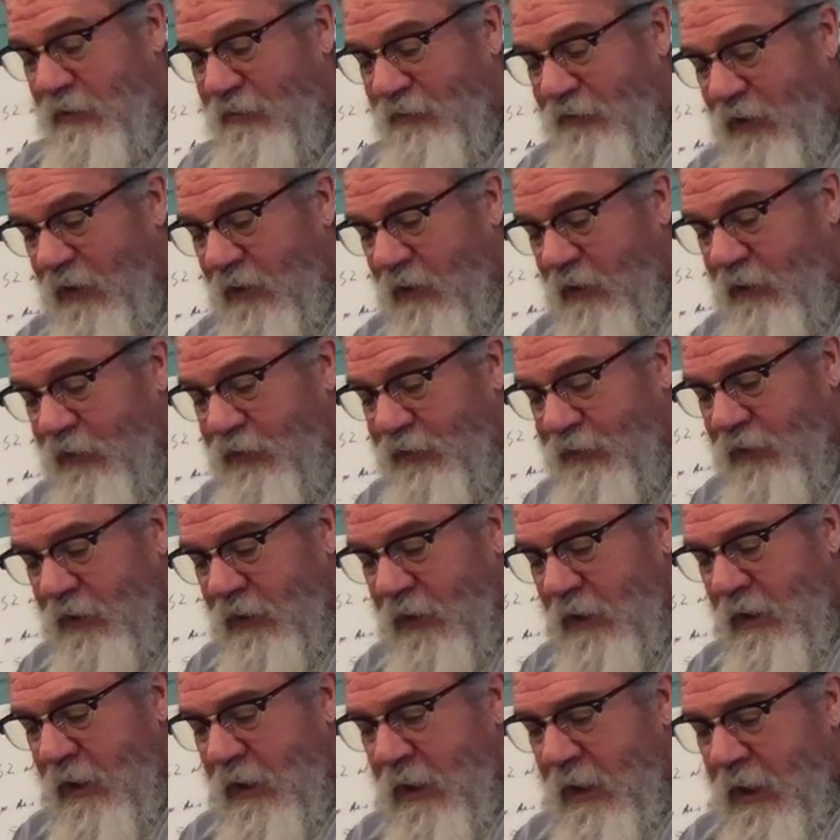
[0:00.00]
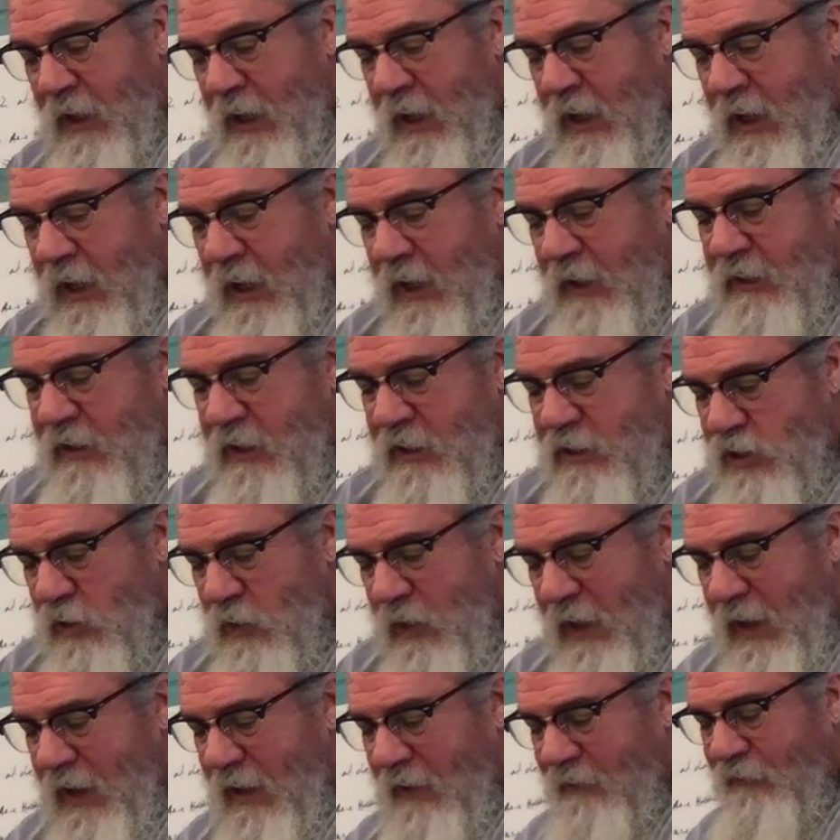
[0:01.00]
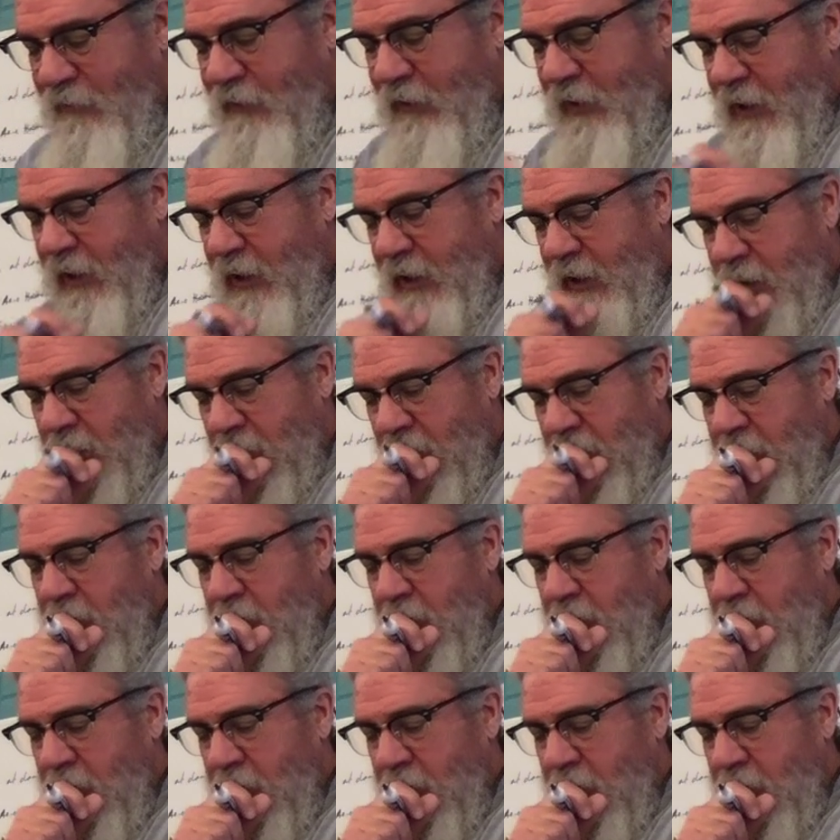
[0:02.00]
fairies, and then you have the